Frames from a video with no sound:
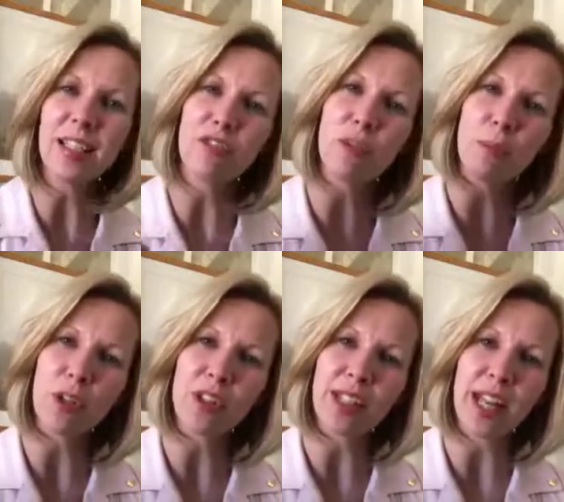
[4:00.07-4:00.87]
a different
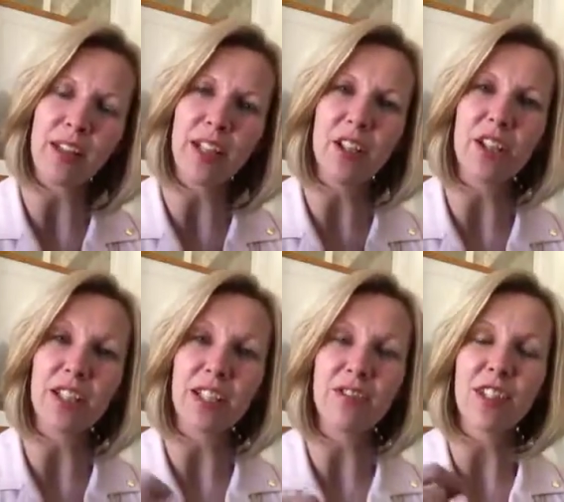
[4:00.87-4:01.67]
personality or a
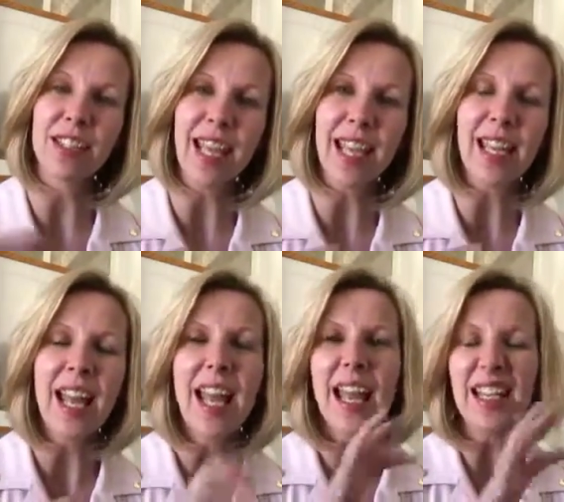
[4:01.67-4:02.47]
different take,
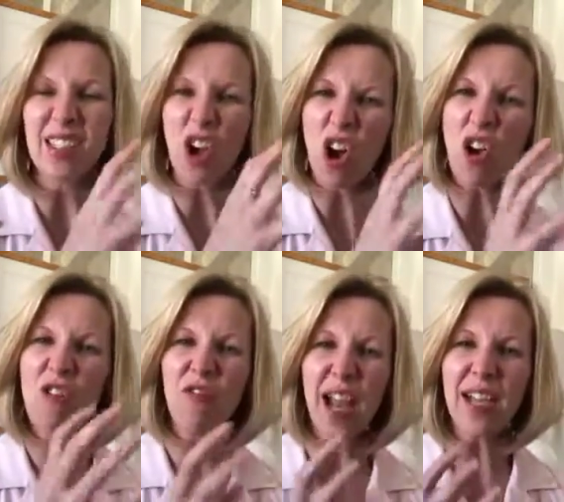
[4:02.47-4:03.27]
it's all
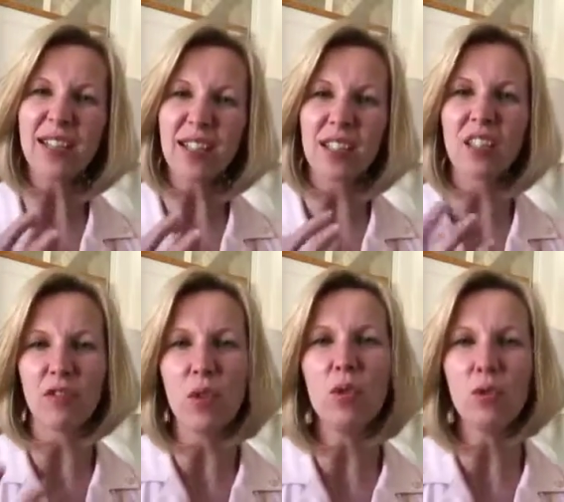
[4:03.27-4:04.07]
facets
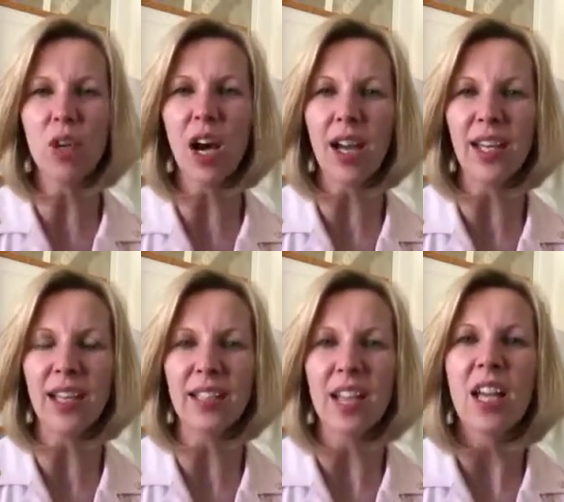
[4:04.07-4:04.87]
of who God
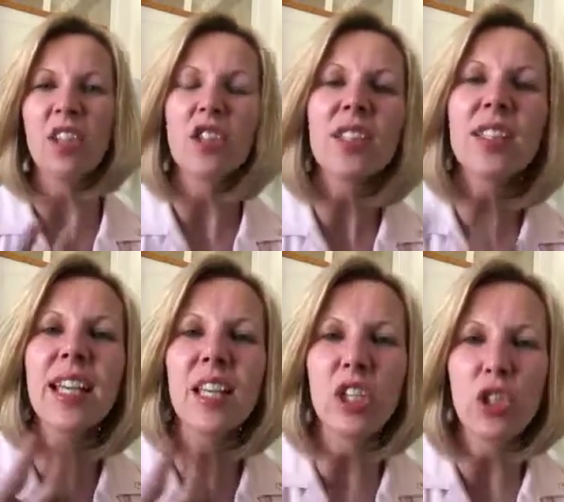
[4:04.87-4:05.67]
is. Just
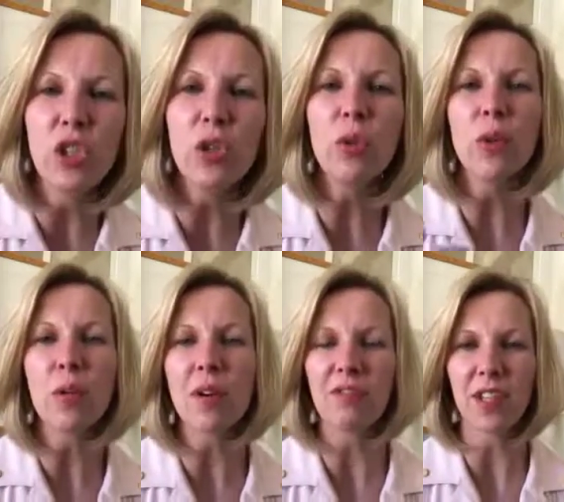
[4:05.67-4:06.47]
like you are
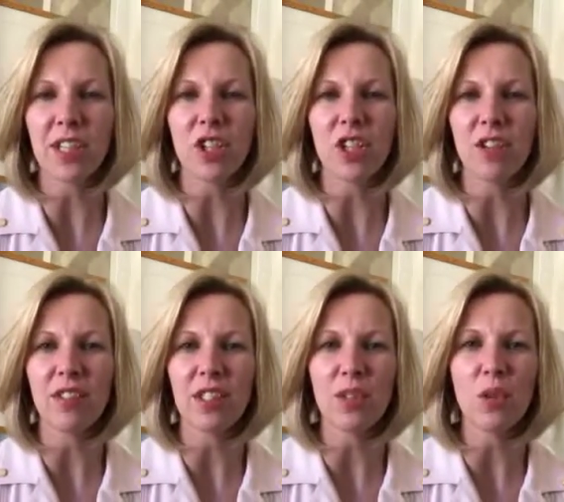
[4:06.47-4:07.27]
a reflection of
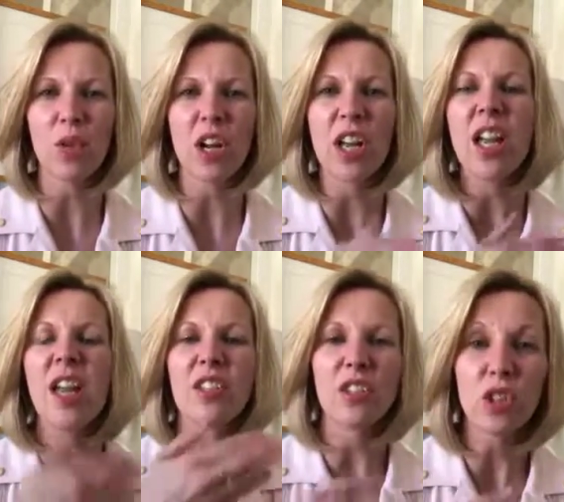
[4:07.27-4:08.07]
His glory,
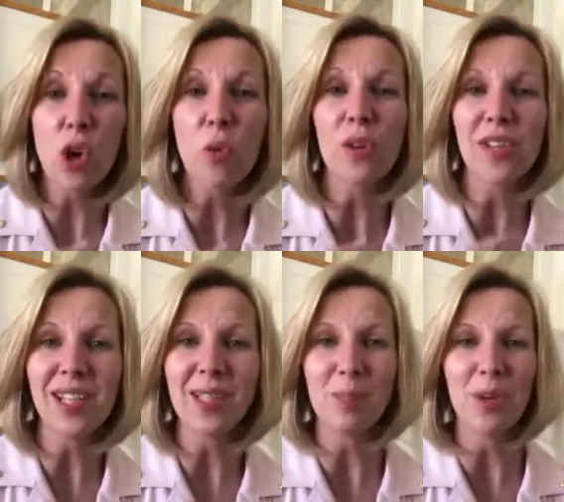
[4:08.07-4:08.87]
so are
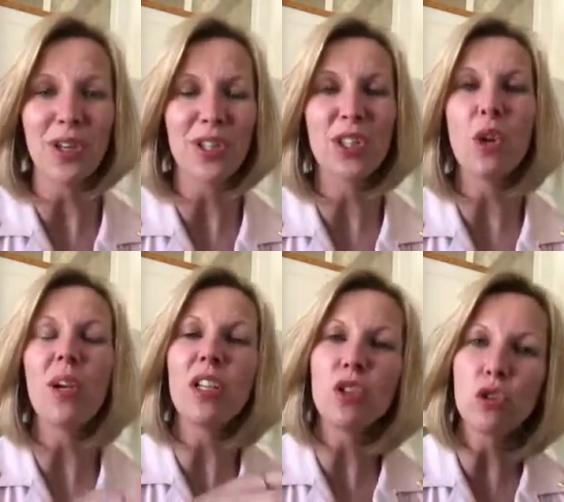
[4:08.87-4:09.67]
these books. So
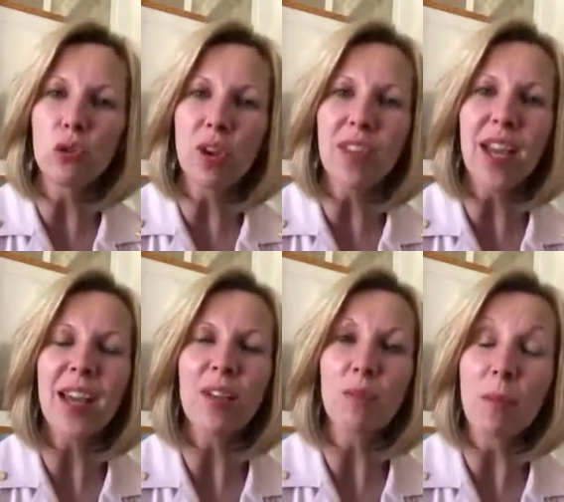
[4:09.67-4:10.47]
enjoy
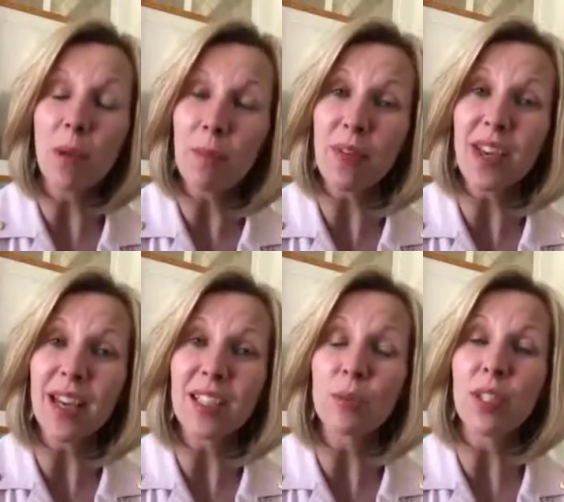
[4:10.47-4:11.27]
that and remember that
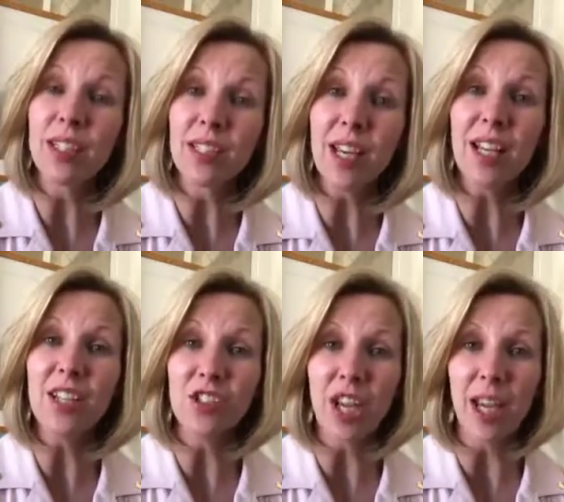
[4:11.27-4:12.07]
as we
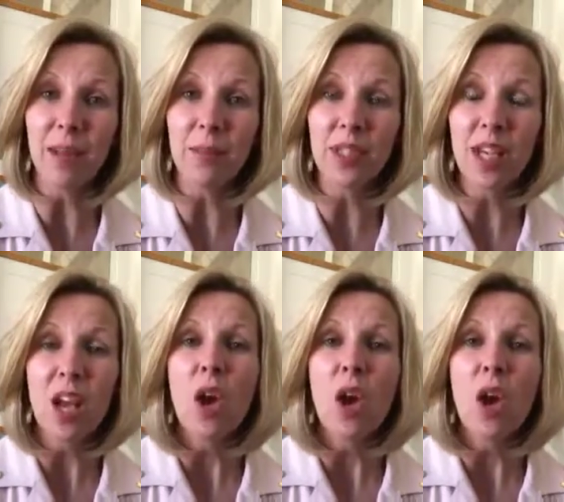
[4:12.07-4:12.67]
study James,